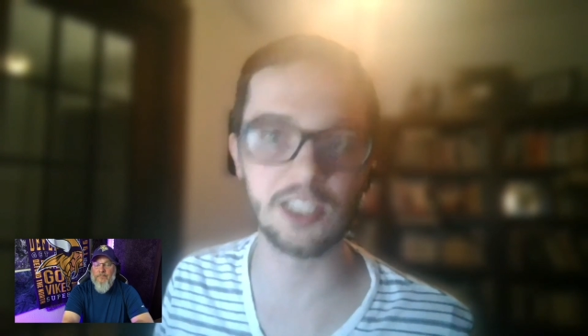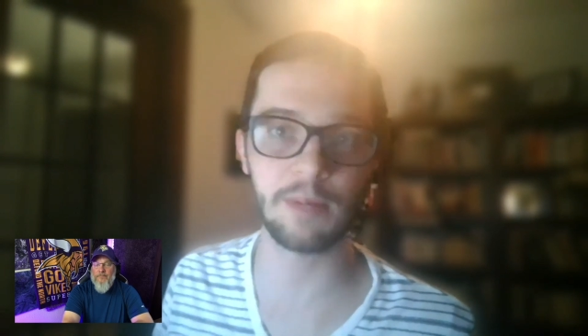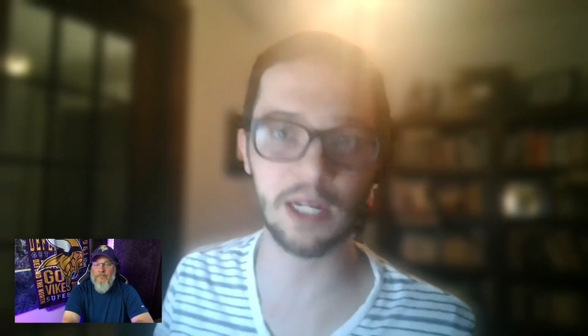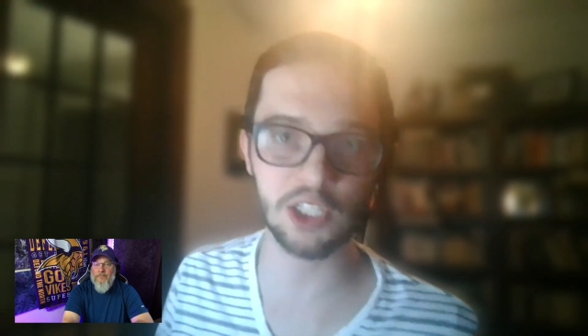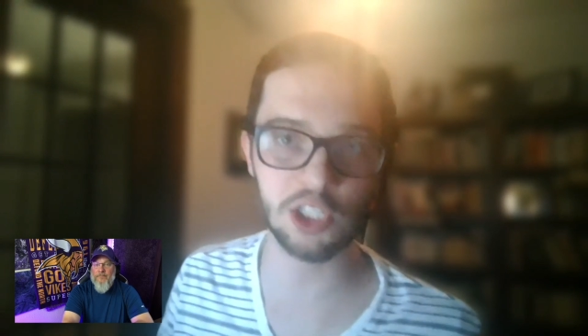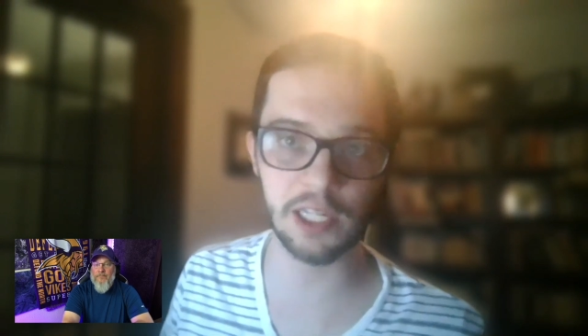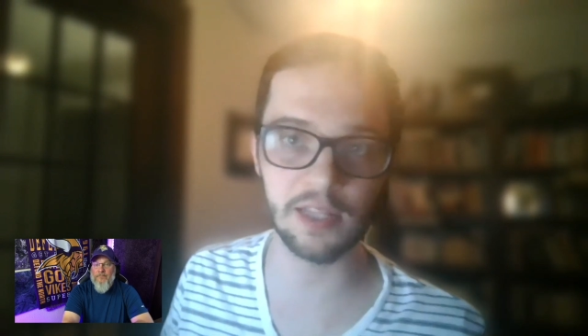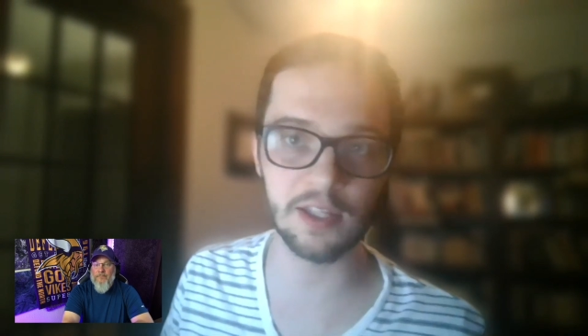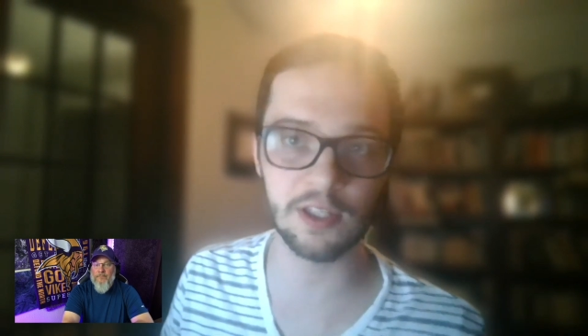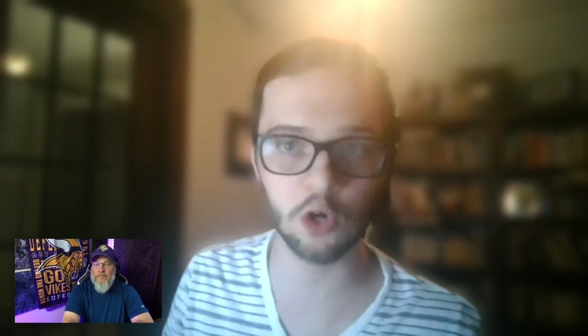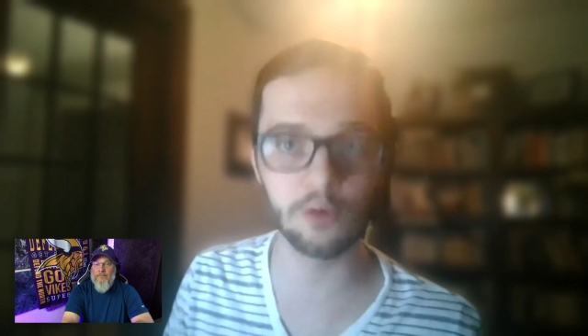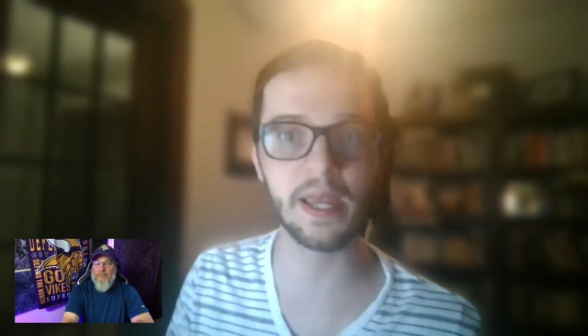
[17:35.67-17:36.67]
especially in
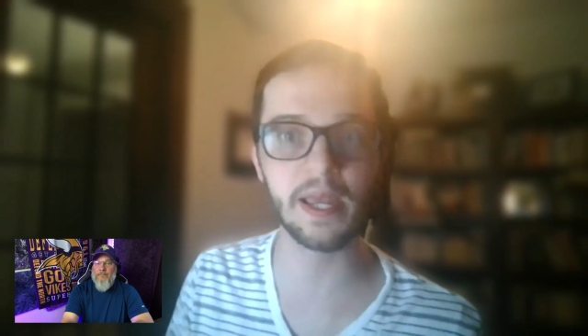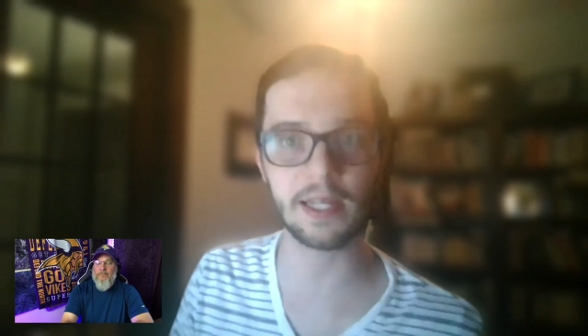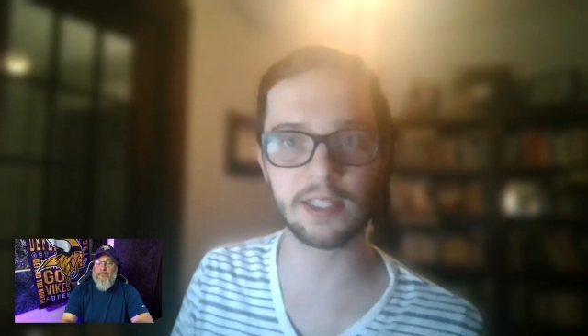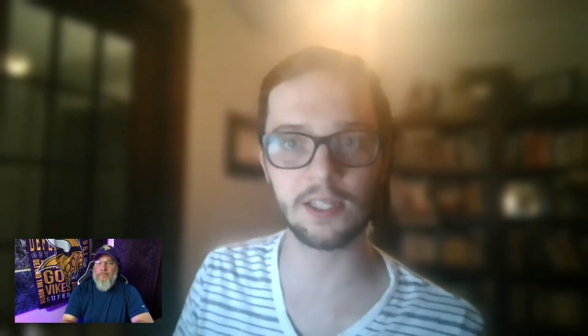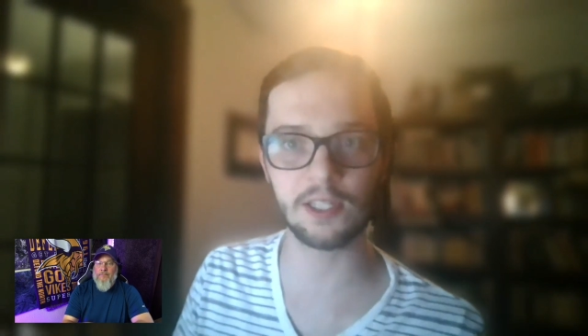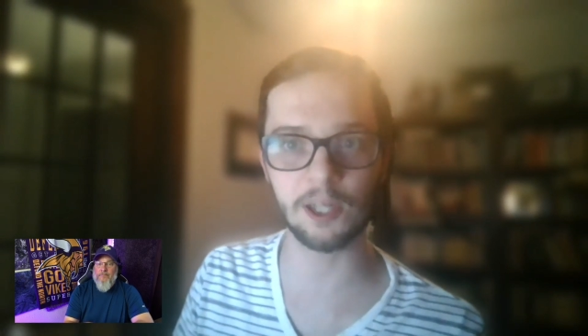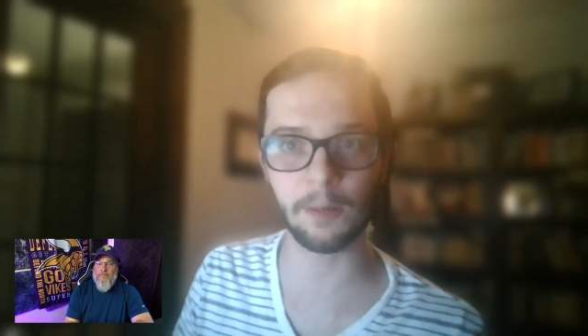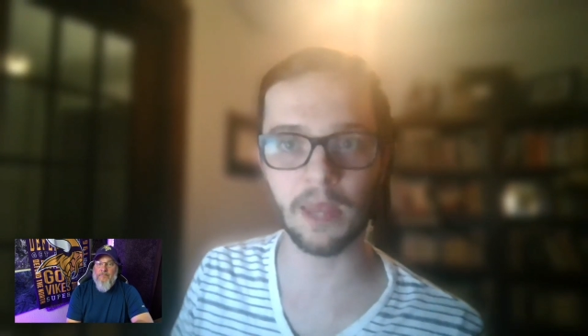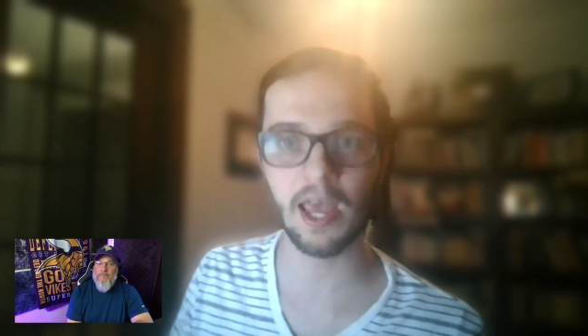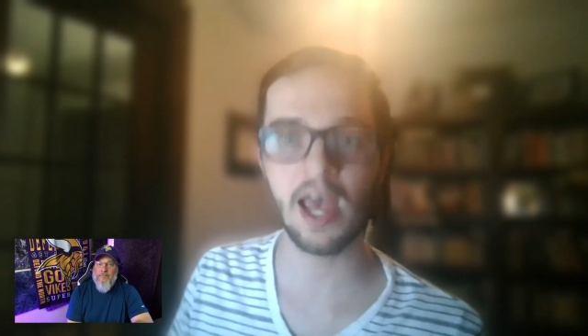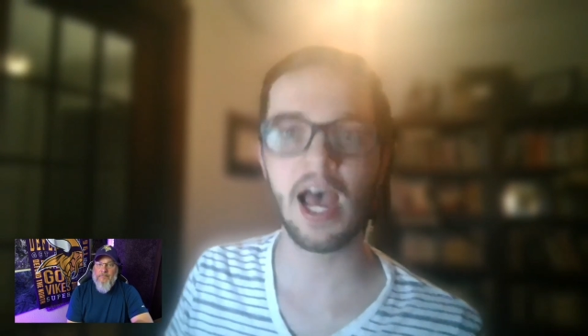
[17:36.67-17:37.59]
this Kubiak system.